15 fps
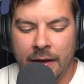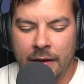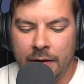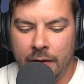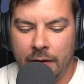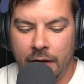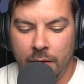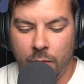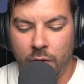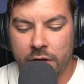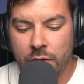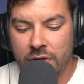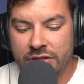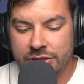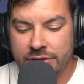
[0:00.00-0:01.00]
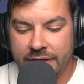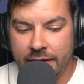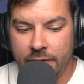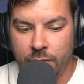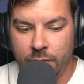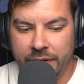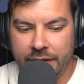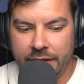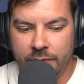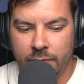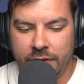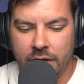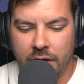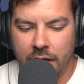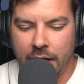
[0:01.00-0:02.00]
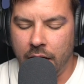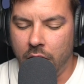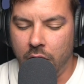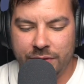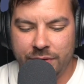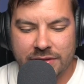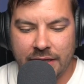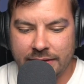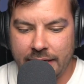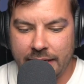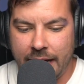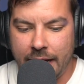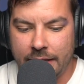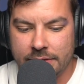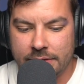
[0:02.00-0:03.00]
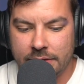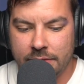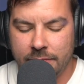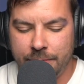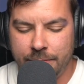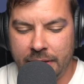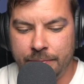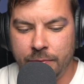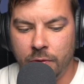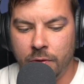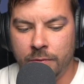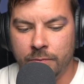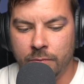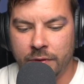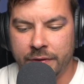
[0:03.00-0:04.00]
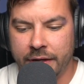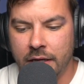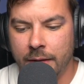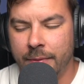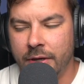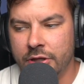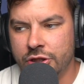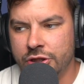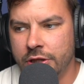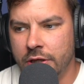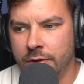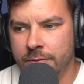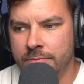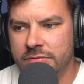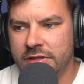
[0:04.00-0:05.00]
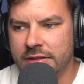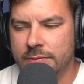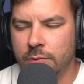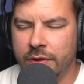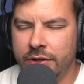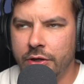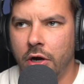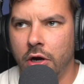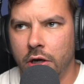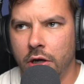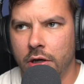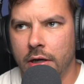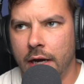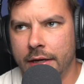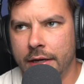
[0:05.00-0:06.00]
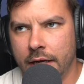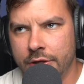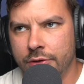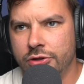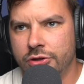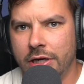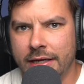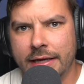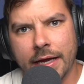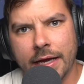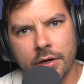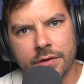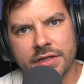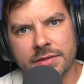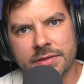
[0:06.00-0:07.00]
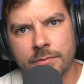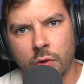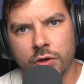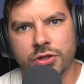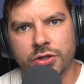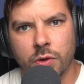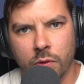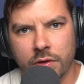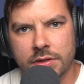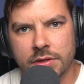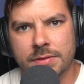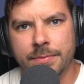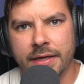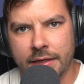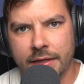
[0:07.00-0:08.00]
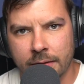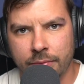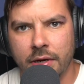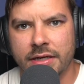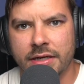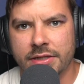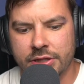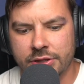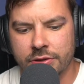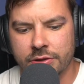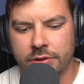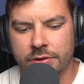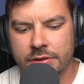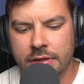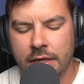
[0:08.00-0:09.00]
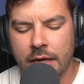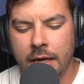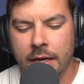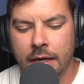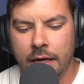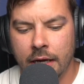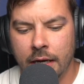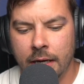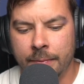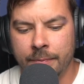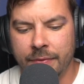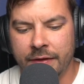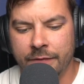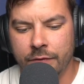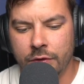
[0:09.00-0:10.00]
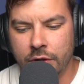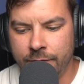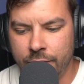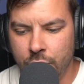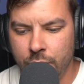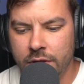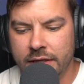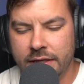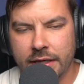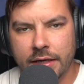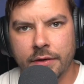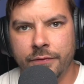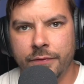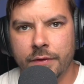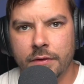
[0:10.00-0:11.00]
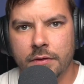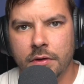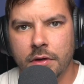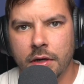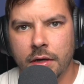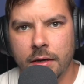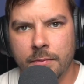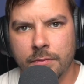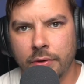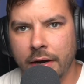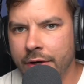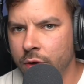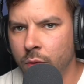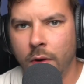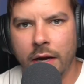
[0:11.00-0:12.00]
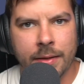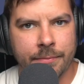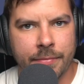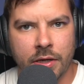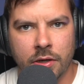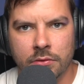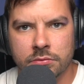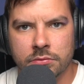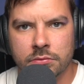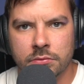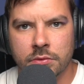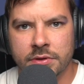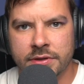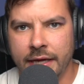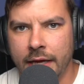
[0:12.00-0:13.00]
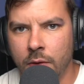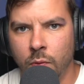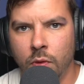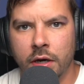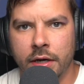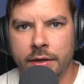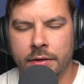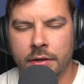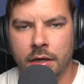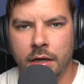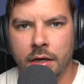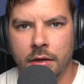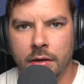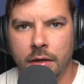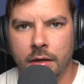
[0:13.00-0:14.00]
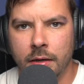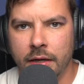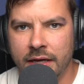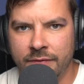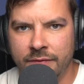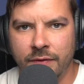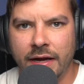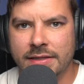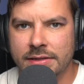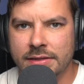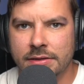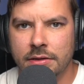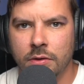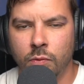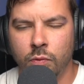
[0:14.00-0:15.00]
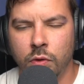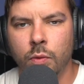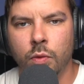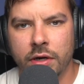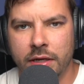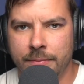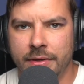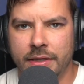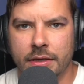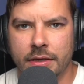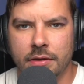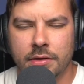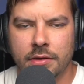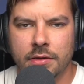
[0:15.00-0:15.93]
one question that I always like to ask people when they come on the show, since I do try to cater this more towards beginning practitioners. If you could give a brand new white belt day one advice, what would it be?